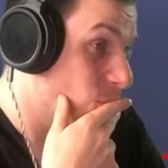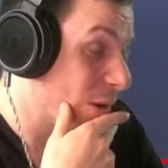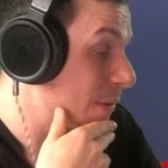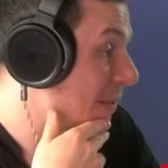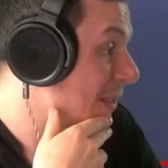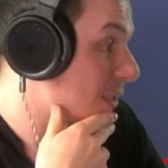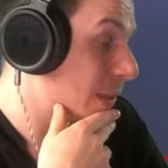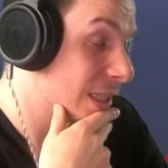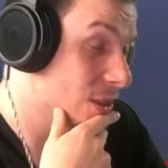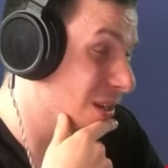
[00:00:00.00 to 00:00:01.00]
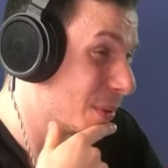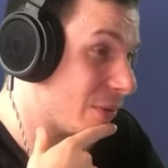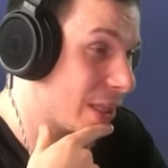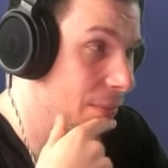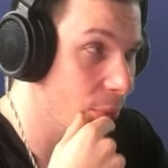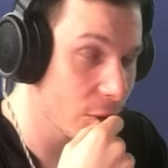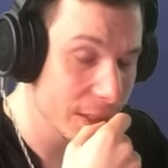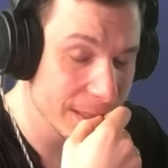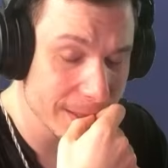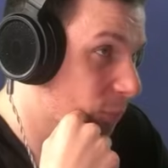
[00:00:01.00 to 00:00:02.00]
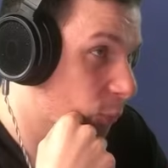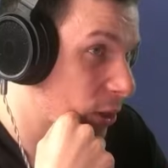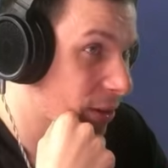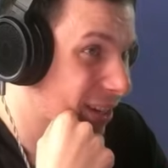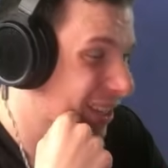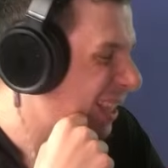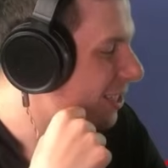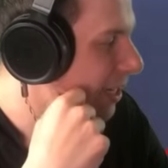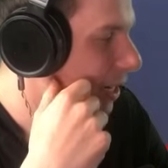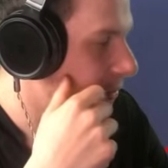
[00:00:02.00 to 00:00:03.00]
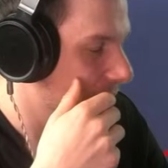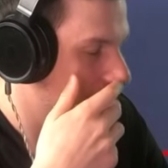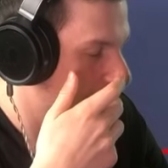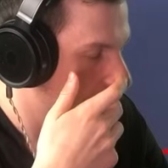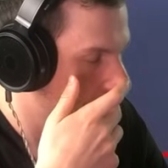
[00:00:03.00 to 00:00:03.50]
plant the spike is gonna be really important. When you're in a clash scenarios,